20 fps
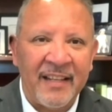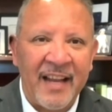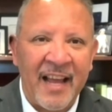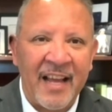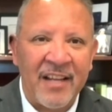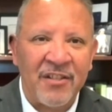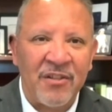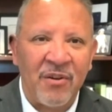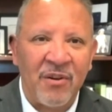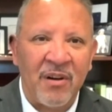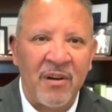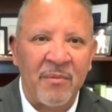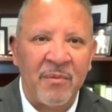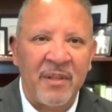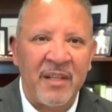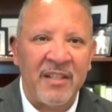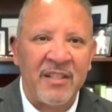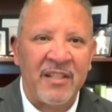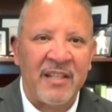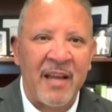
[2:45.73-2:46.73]
the National
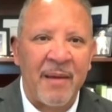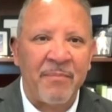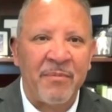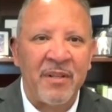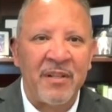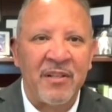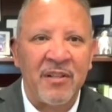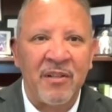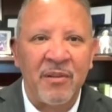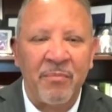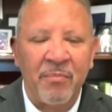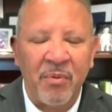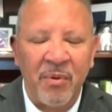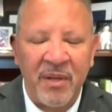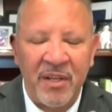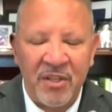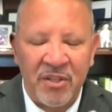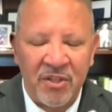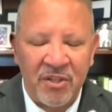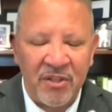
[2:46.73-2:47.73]
Urban League stepped into the
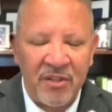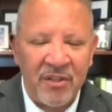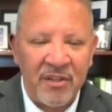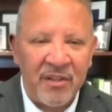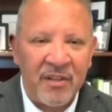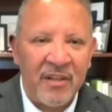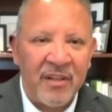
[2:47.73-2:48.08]
breach